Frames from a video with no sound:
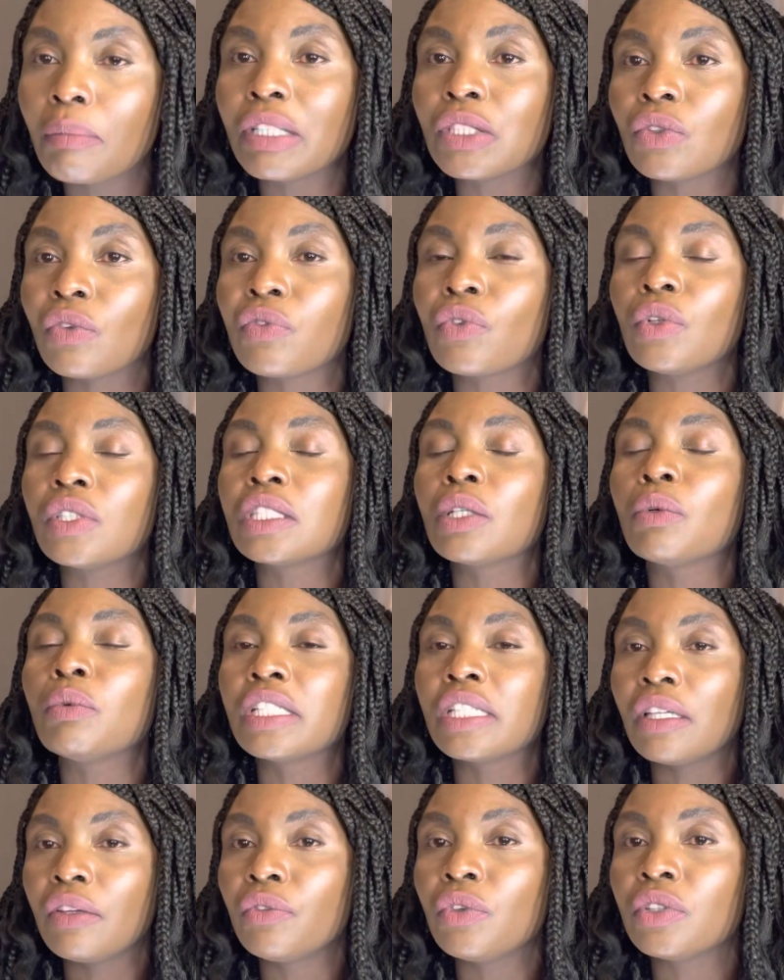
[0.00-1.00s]
but of course they will
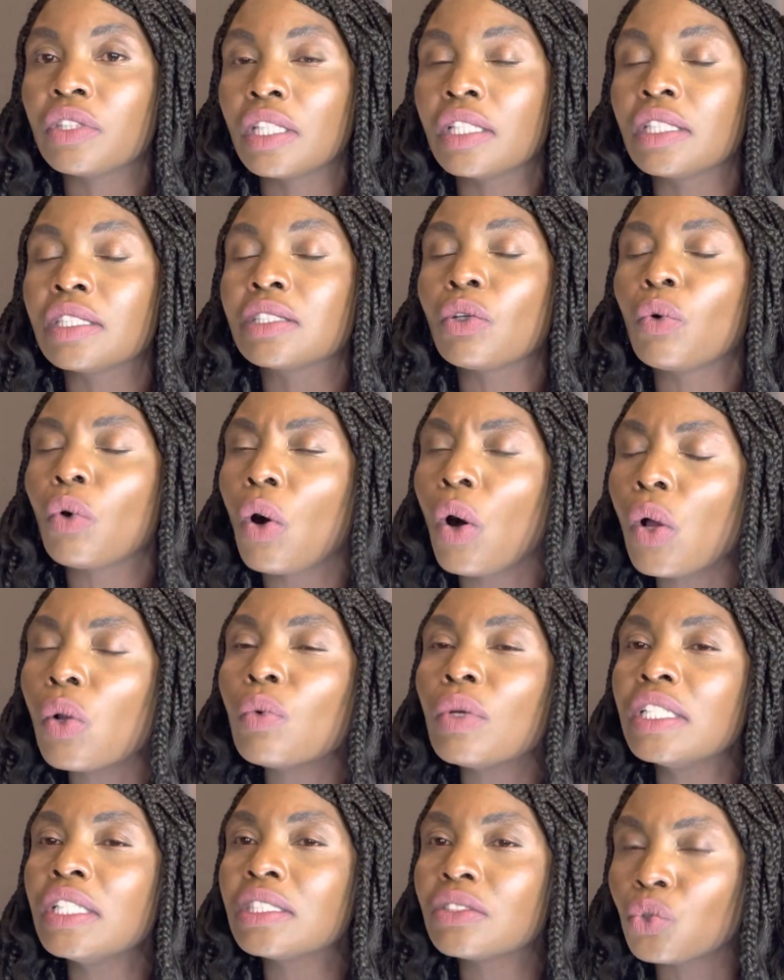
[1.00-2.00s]
give you things. So
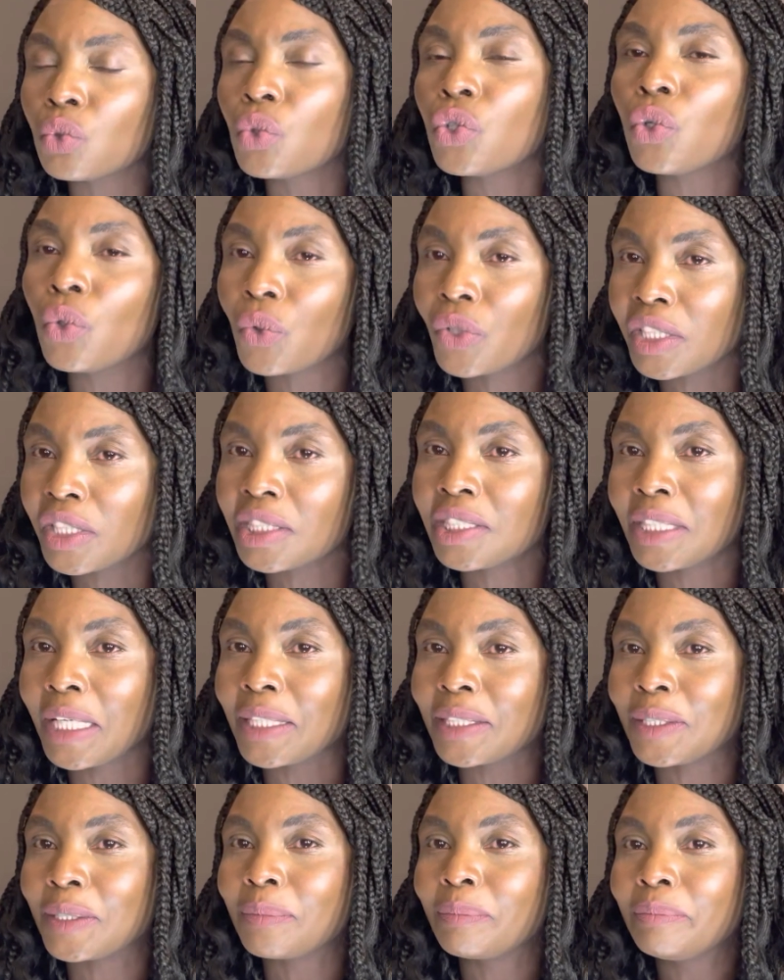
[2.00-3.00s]
always do your research.